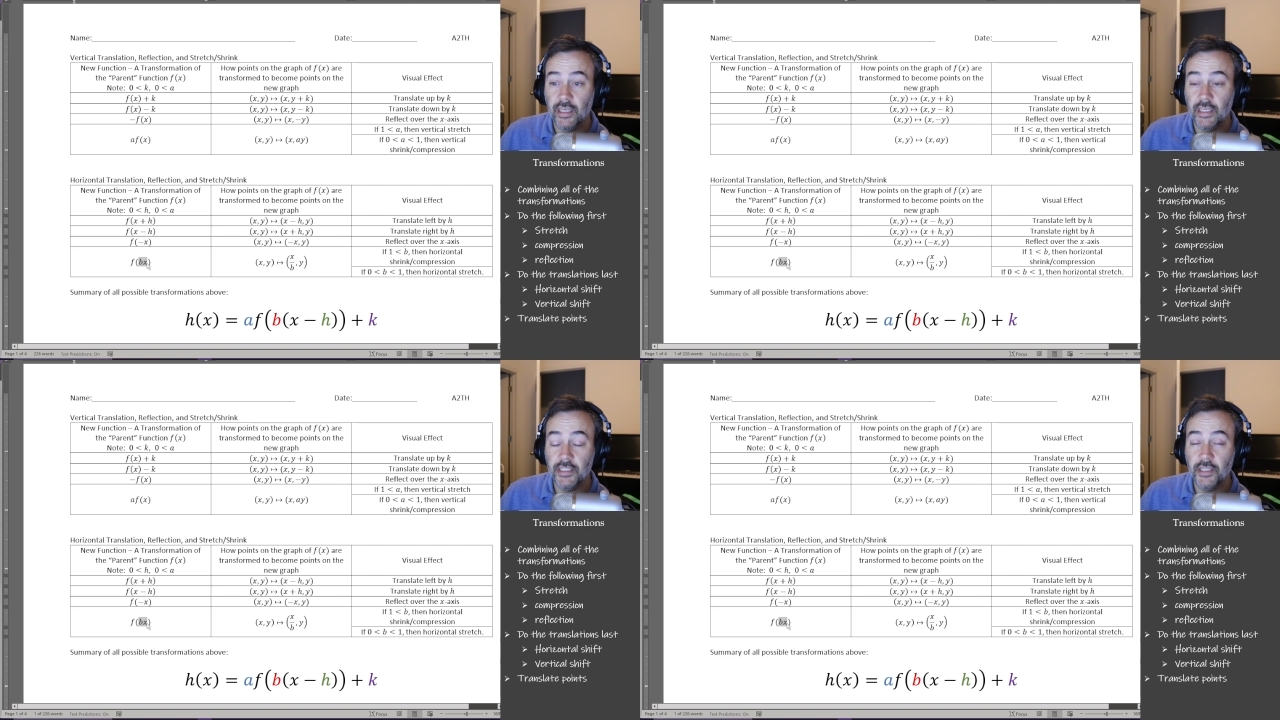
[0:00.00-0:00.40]

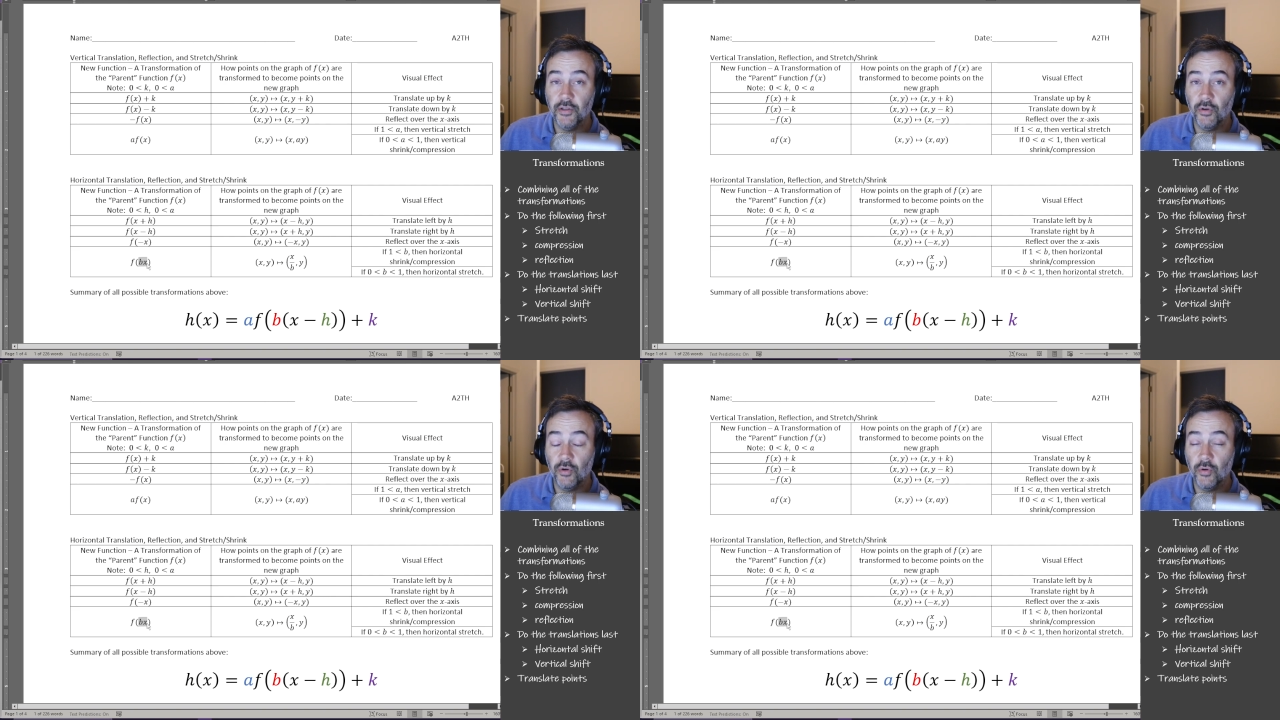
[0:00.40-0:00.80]
is
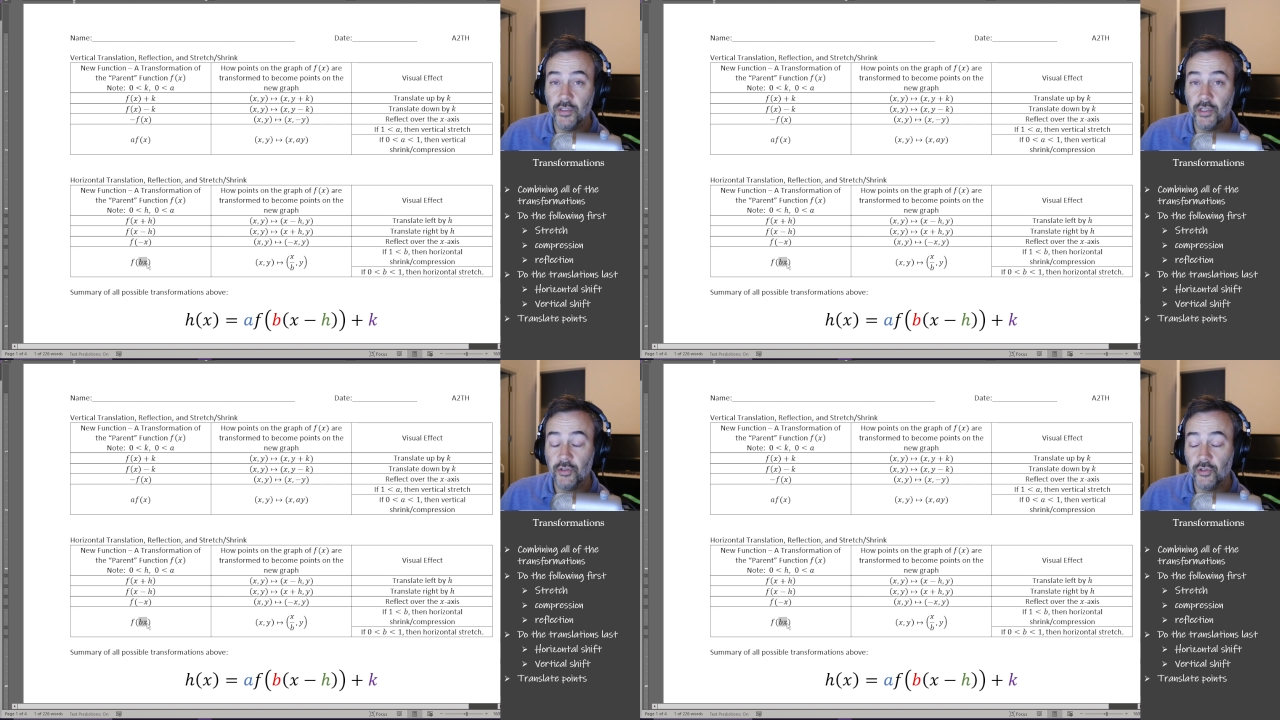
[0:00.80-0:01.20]
either a
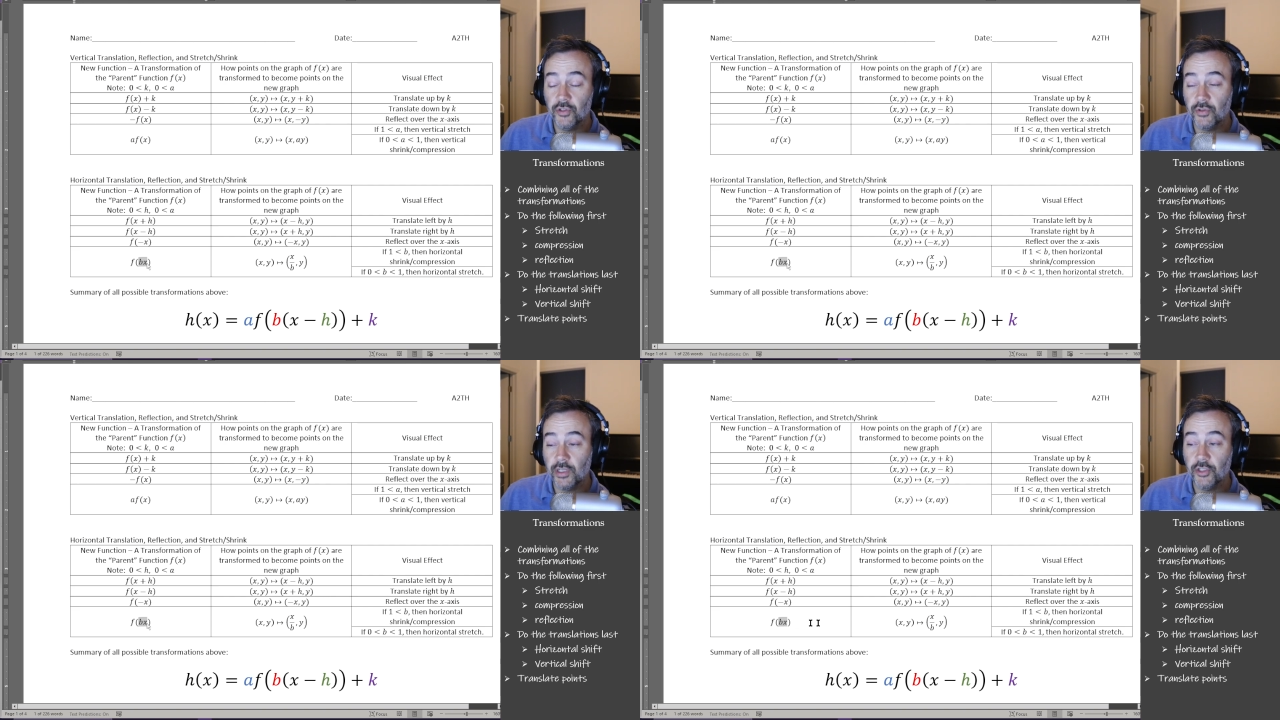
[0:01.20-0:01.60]
horizontal
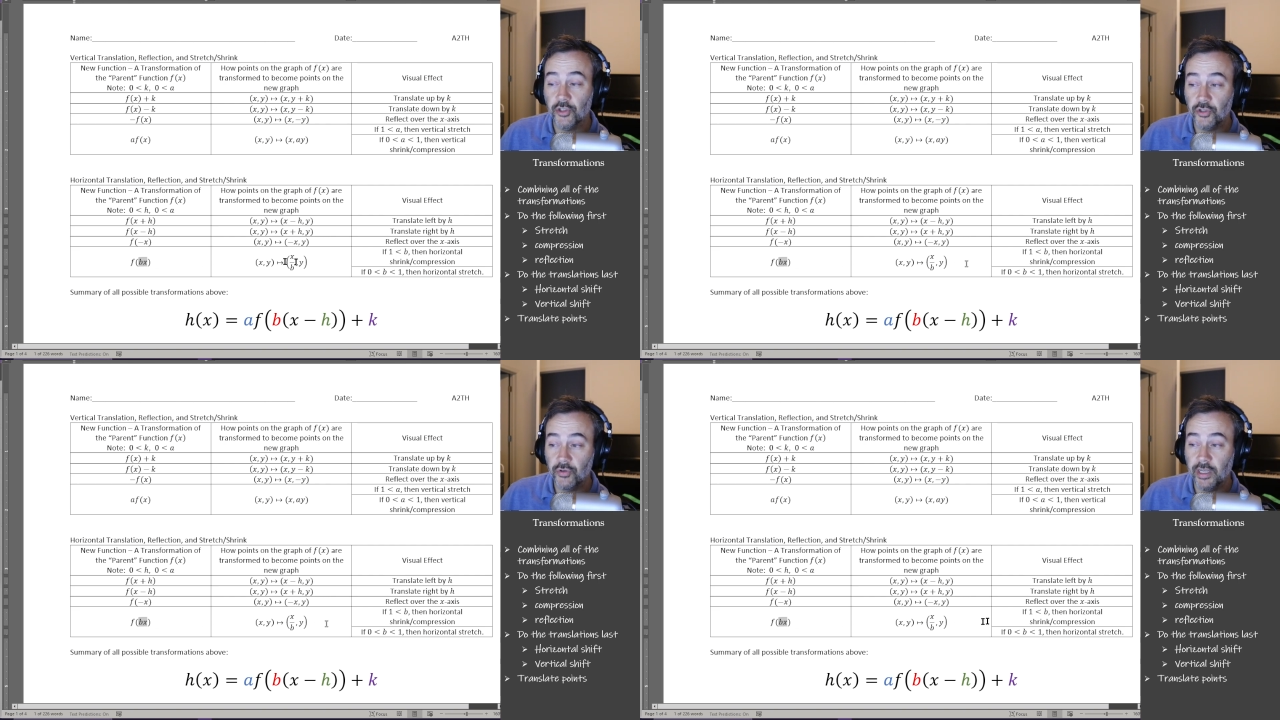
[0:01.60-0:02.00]
stretch or
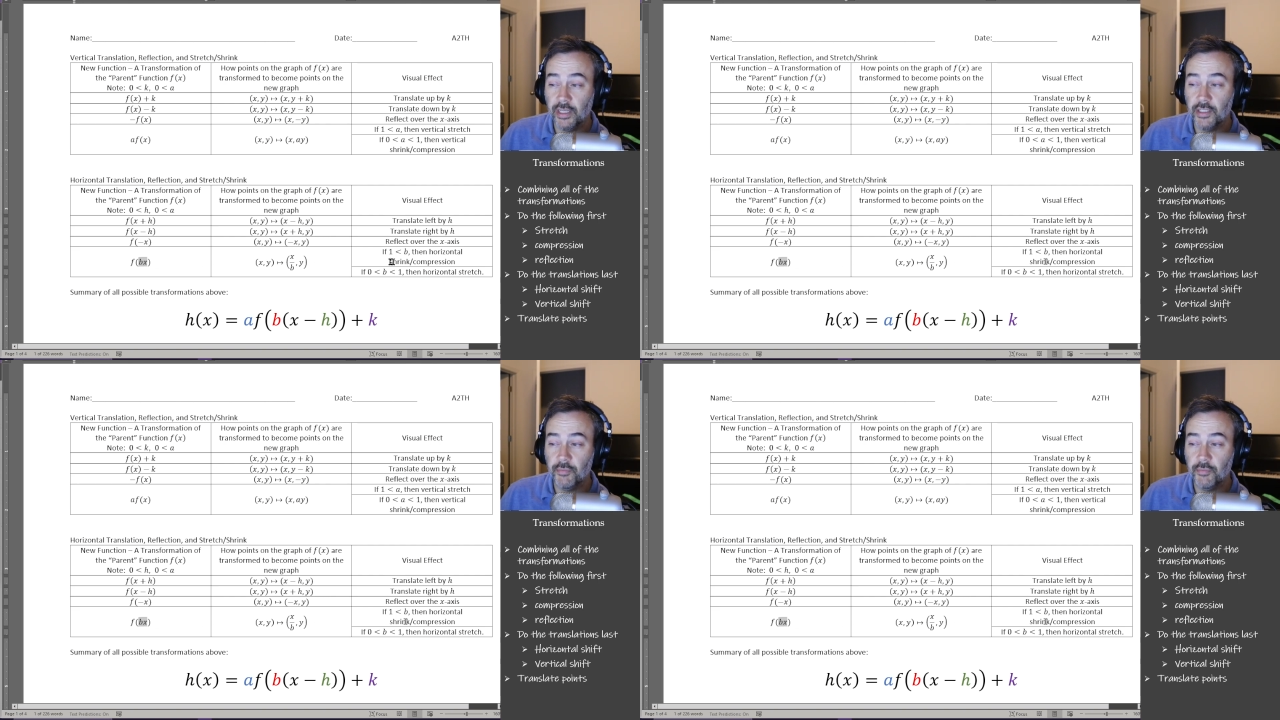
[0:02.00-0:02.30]
shrink,